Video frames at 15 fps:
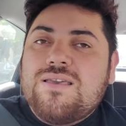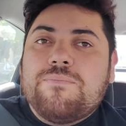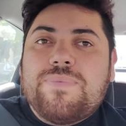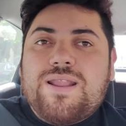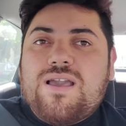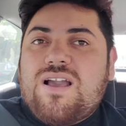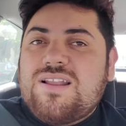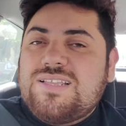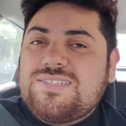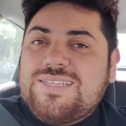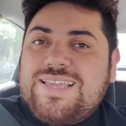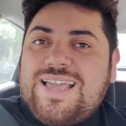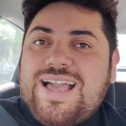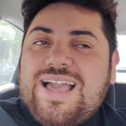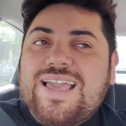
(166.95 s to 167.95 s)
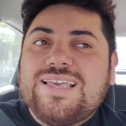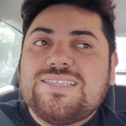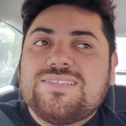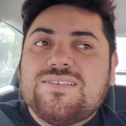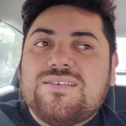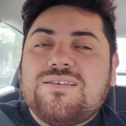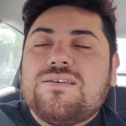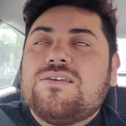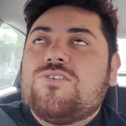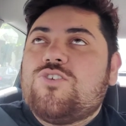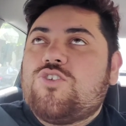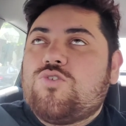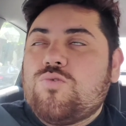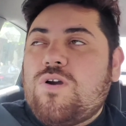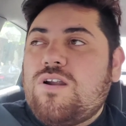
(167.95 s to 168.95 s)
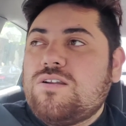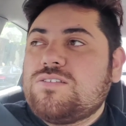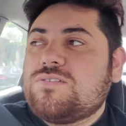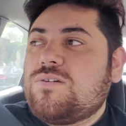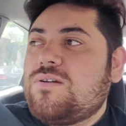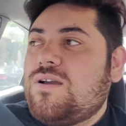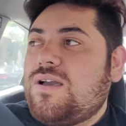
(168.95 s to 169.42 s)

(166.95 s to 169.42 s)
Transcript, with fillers: But honestly, guys, Schwartz,